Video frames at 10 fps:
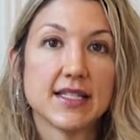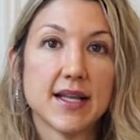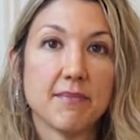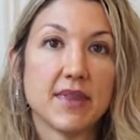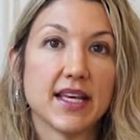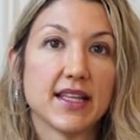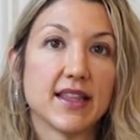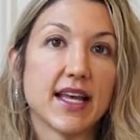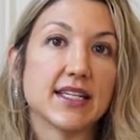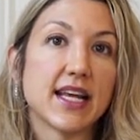something
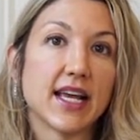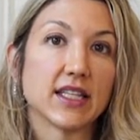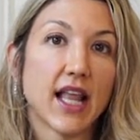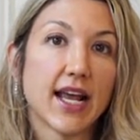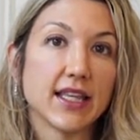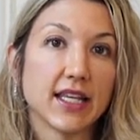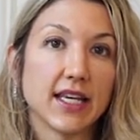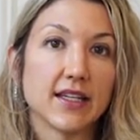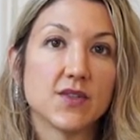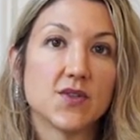that they take lightly.
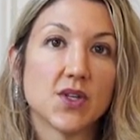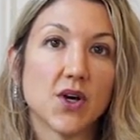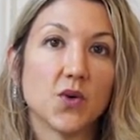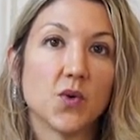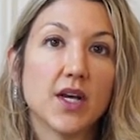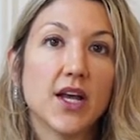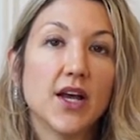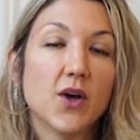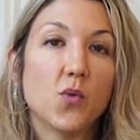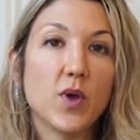And so
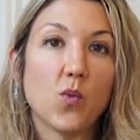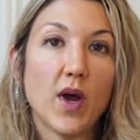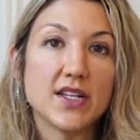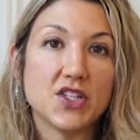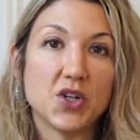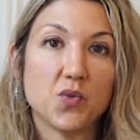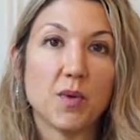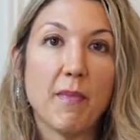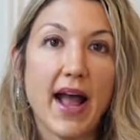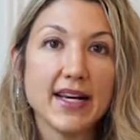we want to
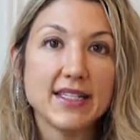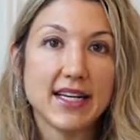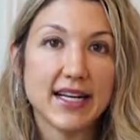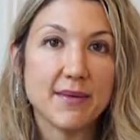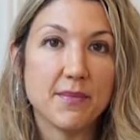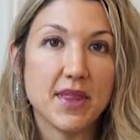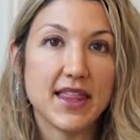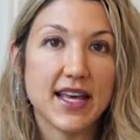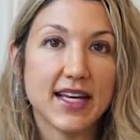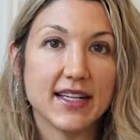remind him
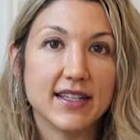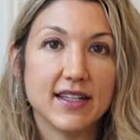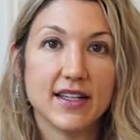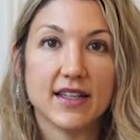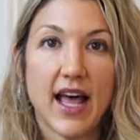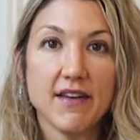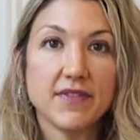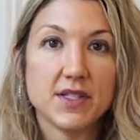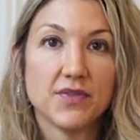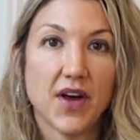that life
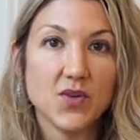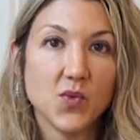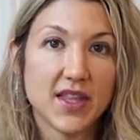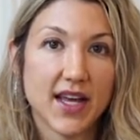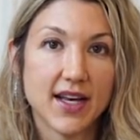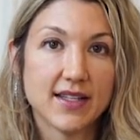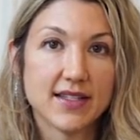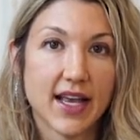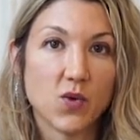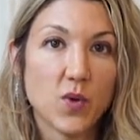is fun with us.
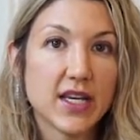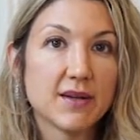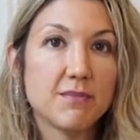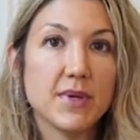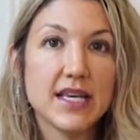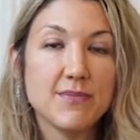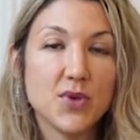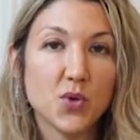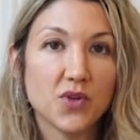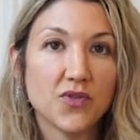Like, we can be
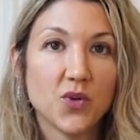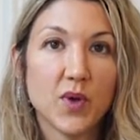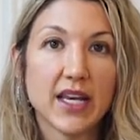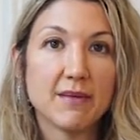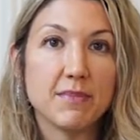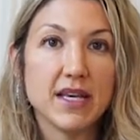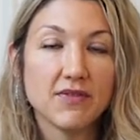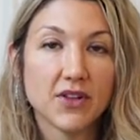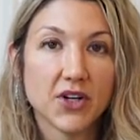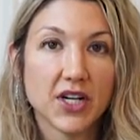beautiful, we can be
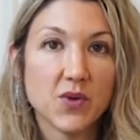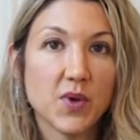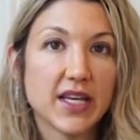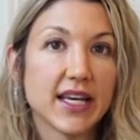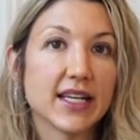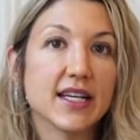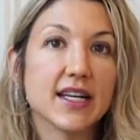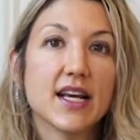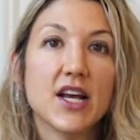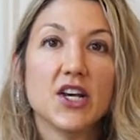flirty, we can,
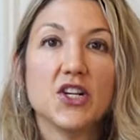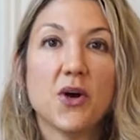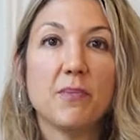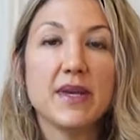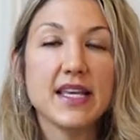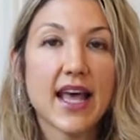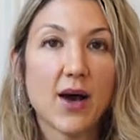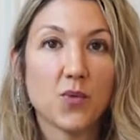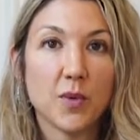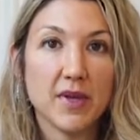be
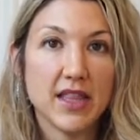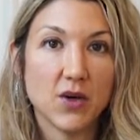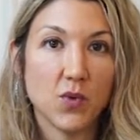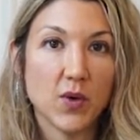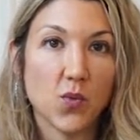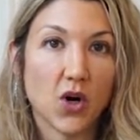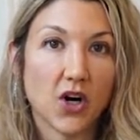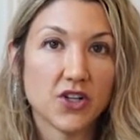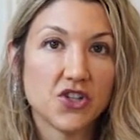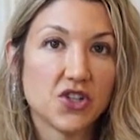that woman that we
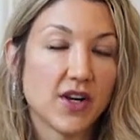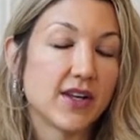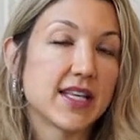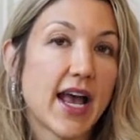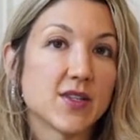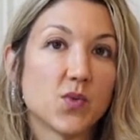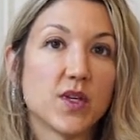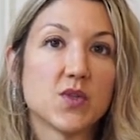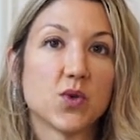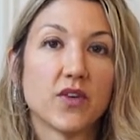were, as we
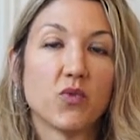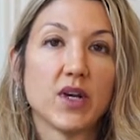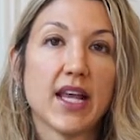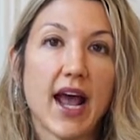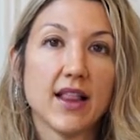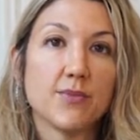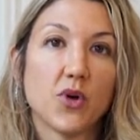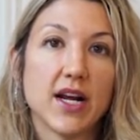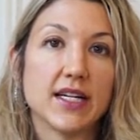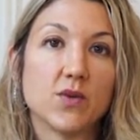sort of
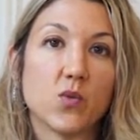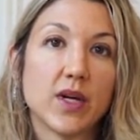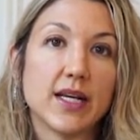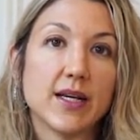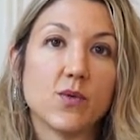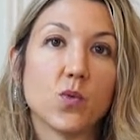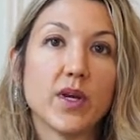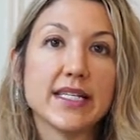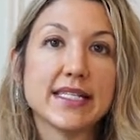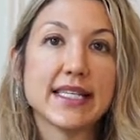recalibrate and
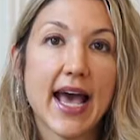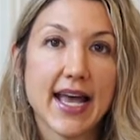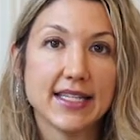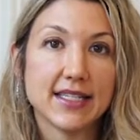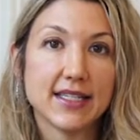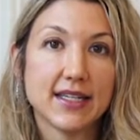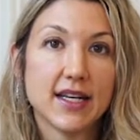reset